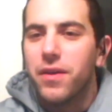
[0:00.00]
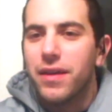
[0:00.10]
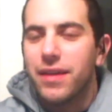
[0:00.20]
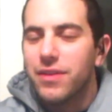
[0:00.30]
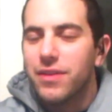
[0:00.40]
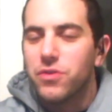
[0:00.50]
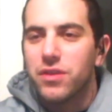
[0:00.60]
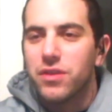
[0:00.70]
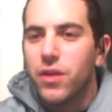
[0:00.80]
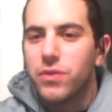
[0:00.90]
I usually
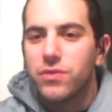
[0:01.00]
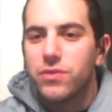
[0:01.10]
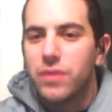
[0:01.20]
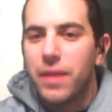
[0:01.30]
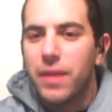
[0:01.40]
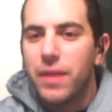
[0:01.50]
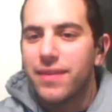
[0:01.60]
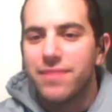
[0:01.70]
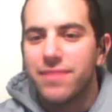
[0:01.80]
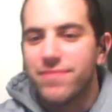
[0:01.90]
know as soon as I buy it
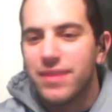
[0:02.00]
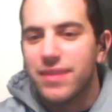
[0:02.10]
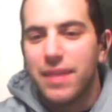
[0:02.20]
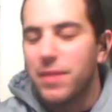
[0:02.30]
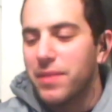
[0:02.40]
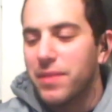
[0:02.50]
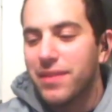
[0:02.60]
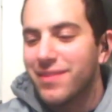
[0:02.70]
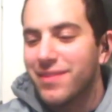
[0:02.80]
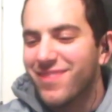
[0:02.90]
that it's I'm not playing
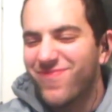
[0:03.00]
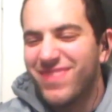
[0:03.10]
this.